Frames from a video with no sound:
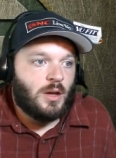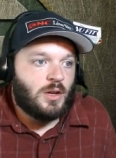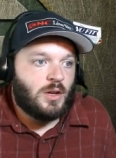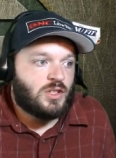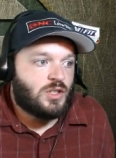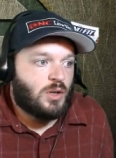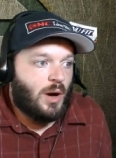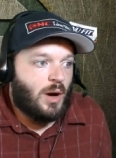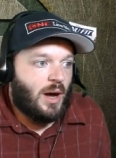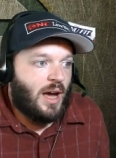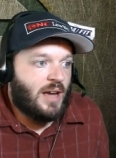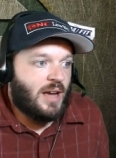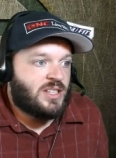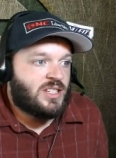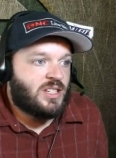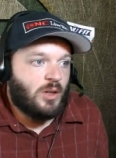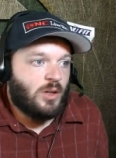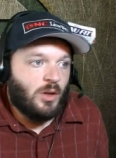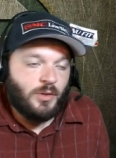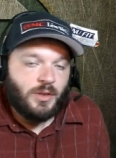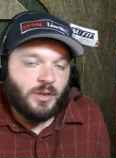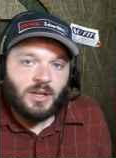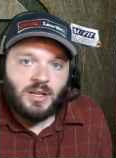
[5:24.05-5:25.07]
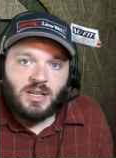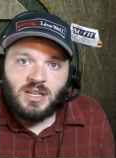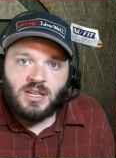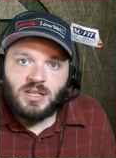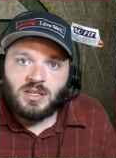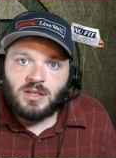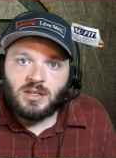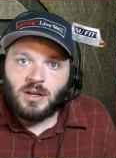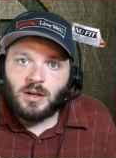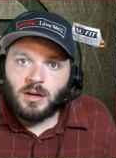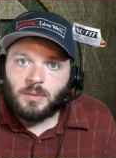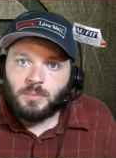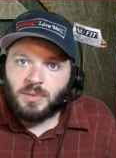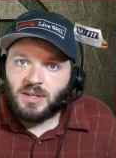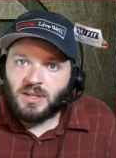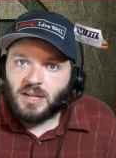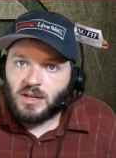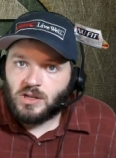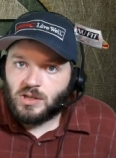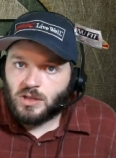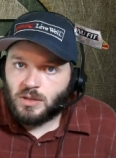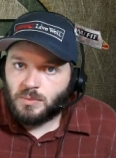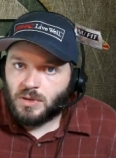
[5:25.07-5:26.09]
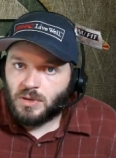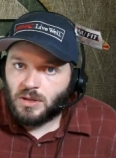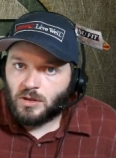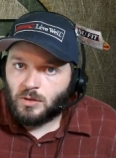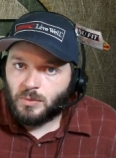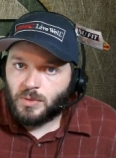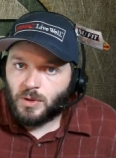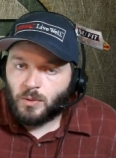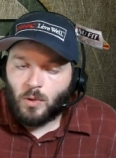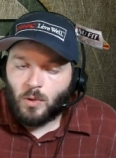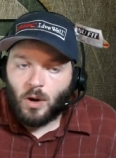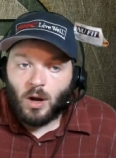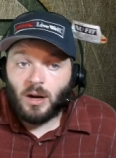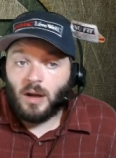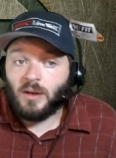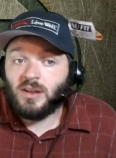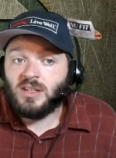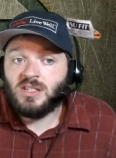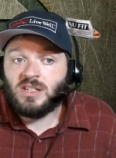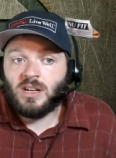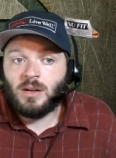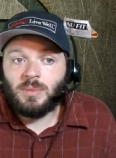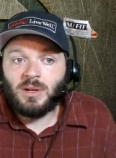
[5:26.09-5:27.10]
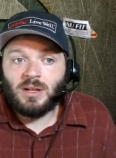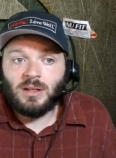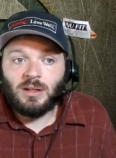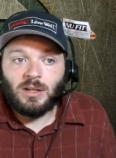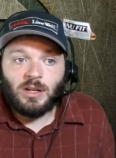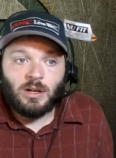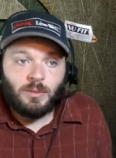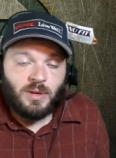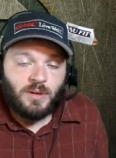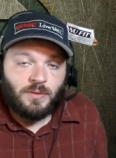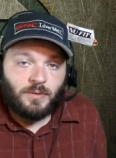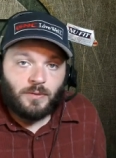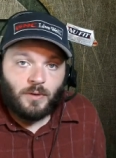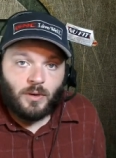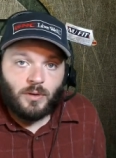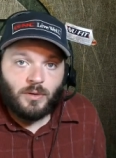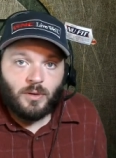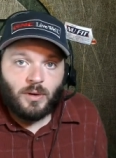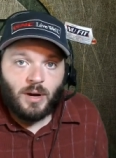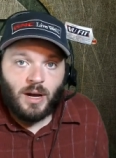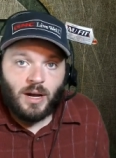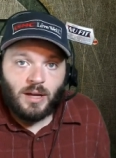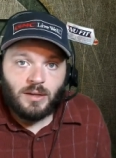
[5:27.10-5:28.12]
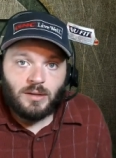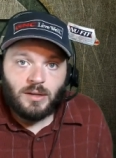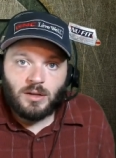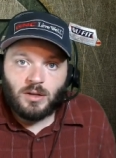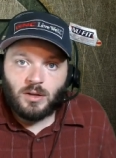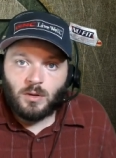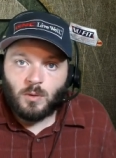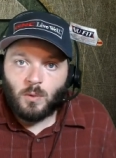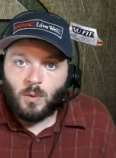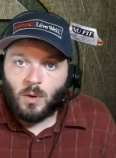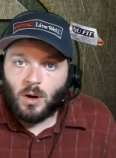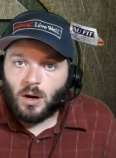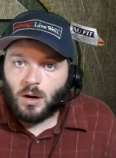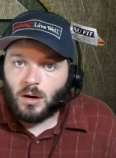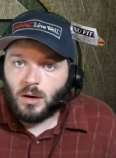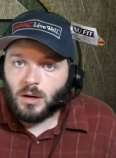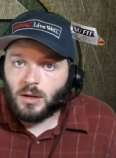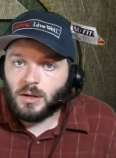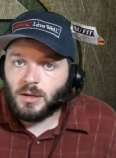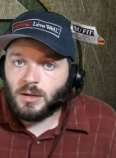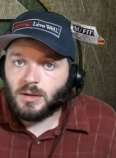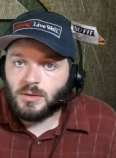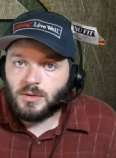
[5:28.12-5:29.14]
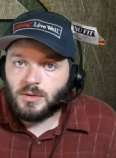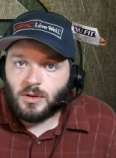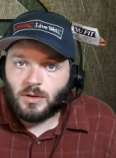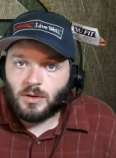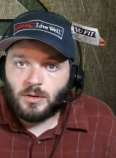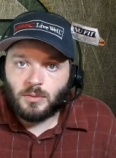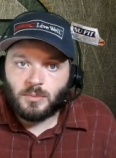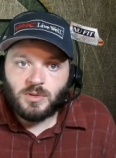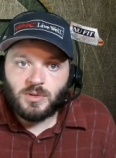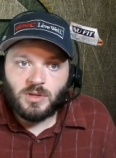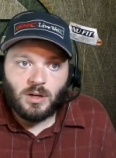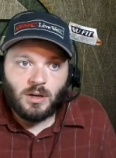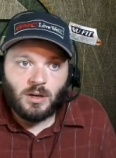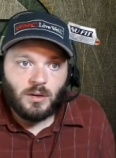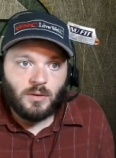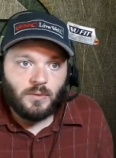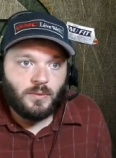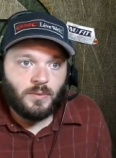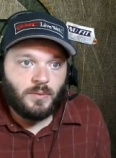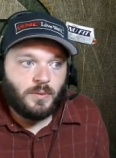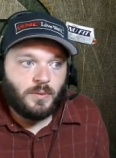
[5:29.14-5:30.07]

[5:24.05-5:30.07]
so I still think he's going to potentially be a little bit raw. Now, he's going to be a little bit further ahead than Deguara in terms of